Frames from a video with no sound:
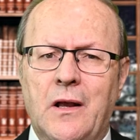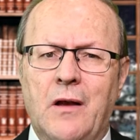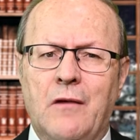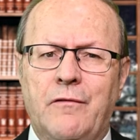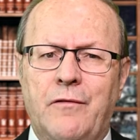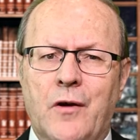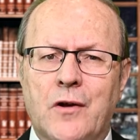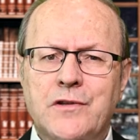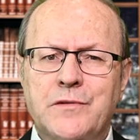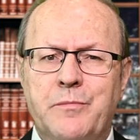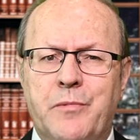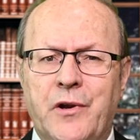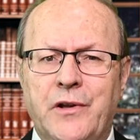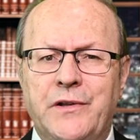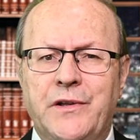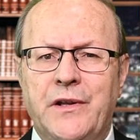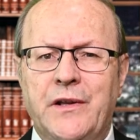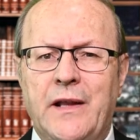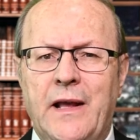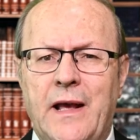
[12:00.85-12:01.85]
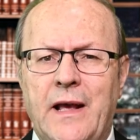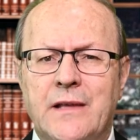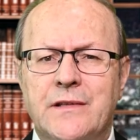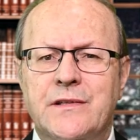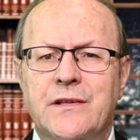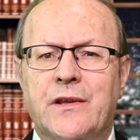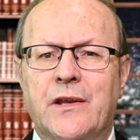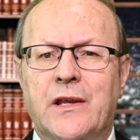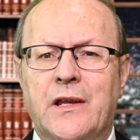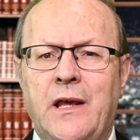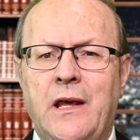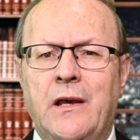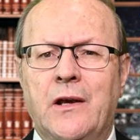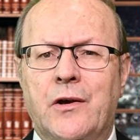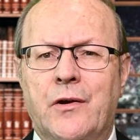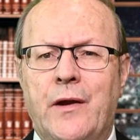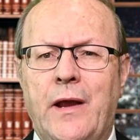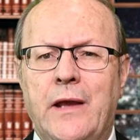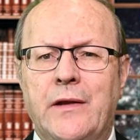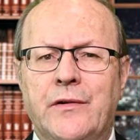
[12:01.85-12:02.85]
First printed as the King
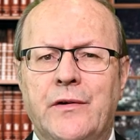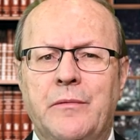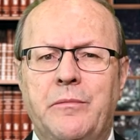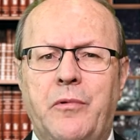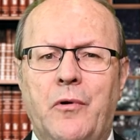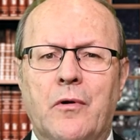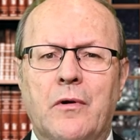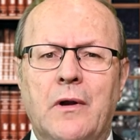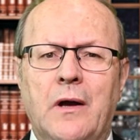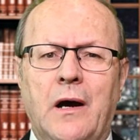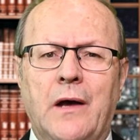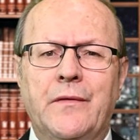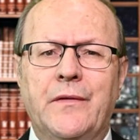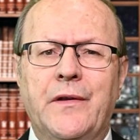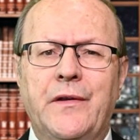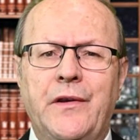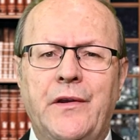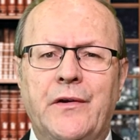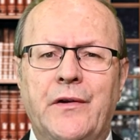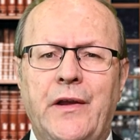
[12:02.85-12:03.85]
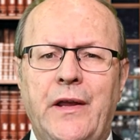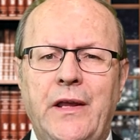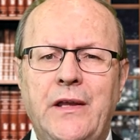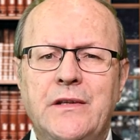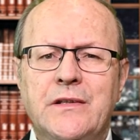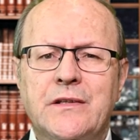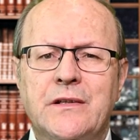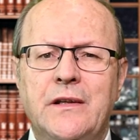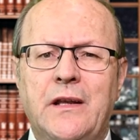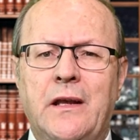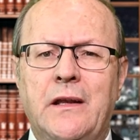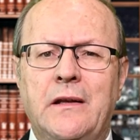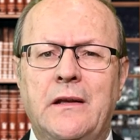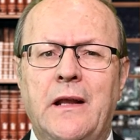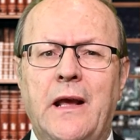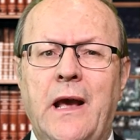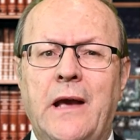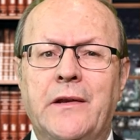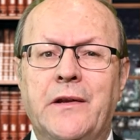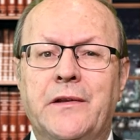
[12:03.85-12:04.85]
Crane Report on the Near East
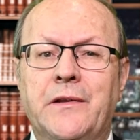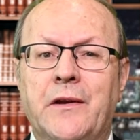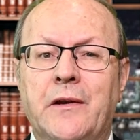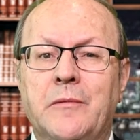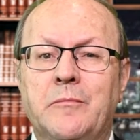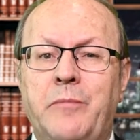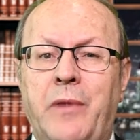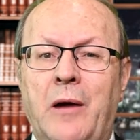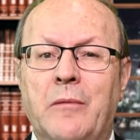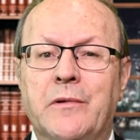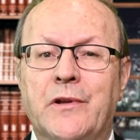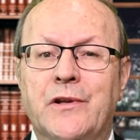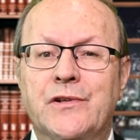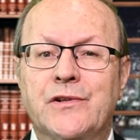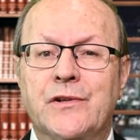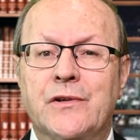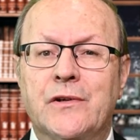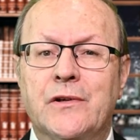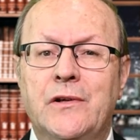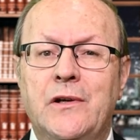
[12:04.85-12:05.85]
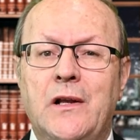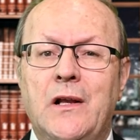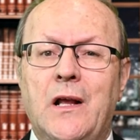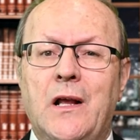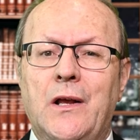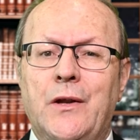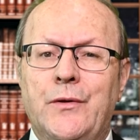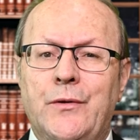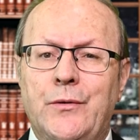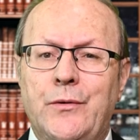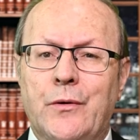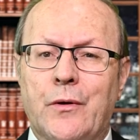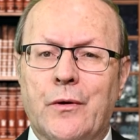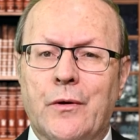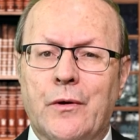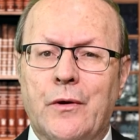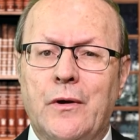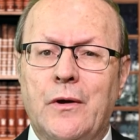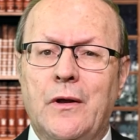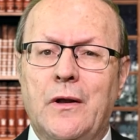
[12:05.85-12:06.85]
in Editor and Publisher, New York,